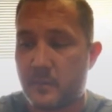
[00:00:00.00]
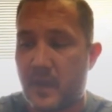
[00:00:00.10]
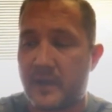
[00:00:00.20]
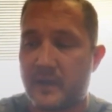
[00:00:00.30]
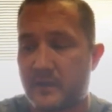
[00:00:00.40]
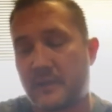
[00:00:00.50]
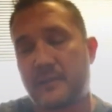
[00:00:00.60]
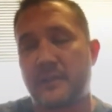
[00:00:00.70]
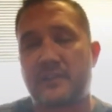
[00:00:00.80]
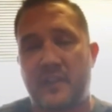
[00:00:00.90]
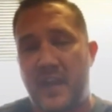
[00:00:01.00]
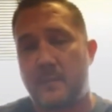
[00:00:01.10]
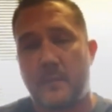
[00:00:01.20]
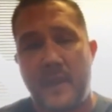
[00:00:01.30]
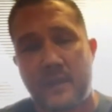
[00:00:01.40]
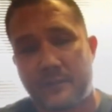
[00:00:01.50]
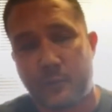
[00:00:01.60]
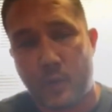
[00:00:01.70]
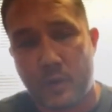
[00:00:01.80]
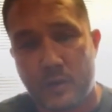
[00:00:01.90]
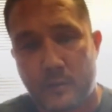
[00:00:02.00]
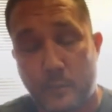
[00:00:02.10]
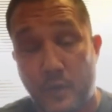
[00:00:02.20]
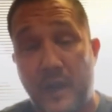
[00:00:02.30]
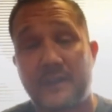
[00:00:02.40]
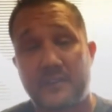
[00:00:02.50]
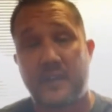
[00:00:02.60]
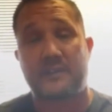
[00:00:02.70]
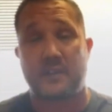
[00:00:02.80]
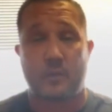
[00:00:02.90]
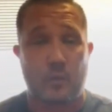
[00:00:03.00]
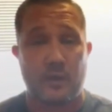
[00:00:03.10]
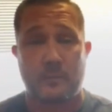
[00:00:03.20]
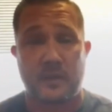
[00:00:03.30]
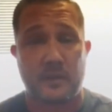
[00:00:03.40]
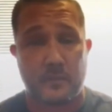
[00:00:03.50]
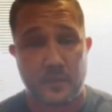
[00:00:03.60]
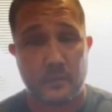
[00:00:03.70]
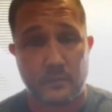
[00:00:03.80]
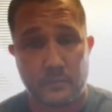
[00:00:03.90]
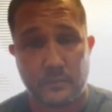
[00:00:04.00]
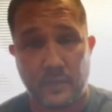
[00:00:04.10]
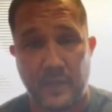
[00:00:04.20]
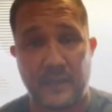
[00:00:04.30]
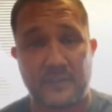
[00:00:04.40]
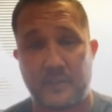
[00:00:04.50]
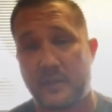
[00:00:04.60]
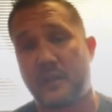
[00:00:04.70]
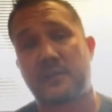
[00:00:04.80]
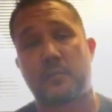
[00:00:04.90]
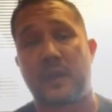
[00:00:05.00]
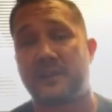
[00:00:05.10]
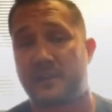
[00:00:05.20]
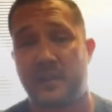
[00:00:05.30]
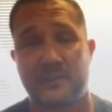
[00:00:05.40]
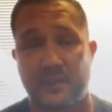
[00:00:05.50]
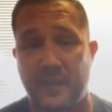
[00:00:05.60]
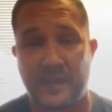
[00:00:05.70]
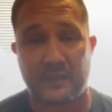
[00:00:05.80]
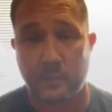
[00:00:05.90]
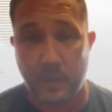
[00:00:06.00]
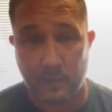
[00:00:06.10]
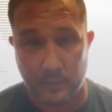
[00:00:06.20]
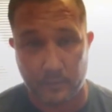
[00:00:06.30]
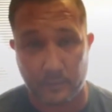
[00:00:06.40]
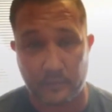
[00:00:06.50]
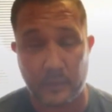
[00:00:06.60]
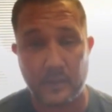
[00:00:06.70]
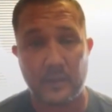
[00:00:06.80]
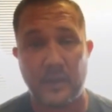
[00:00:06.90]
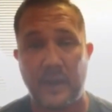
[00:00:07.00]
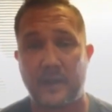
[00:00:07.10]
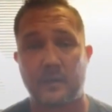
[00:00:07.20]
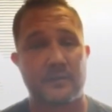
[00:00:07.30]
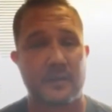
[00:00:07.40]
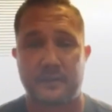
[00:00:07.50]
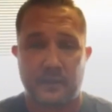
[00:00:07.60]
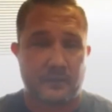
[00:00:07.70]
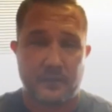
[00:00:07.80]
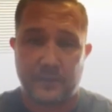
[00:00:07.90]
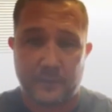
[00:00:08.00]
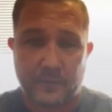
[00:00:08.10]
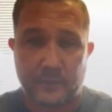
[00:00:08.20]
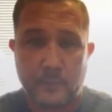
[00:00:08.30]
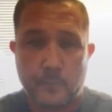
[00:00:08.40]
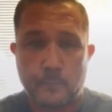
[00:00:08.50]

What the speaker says: your body does the same amount of work processing one big meal as it does processing 8 small meals. I don't think there's a difference.